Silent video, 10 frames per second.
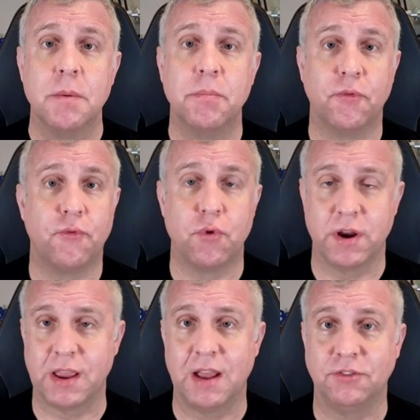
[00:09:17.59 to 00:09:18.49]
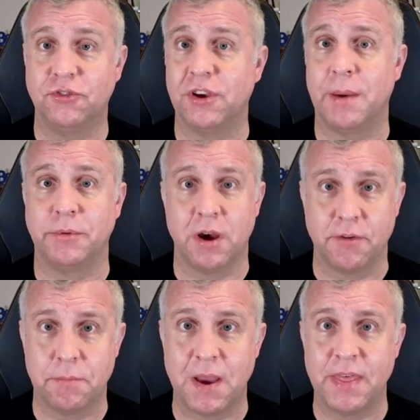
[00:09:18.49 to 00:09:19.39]
before it got chopped
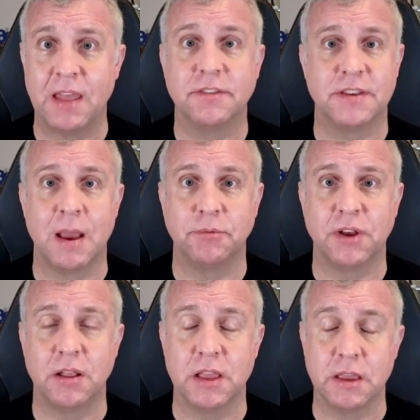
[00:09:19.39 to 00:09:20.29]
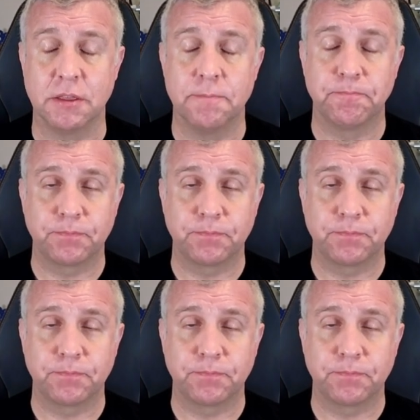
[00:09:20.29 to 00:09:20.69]
off by that snapshot length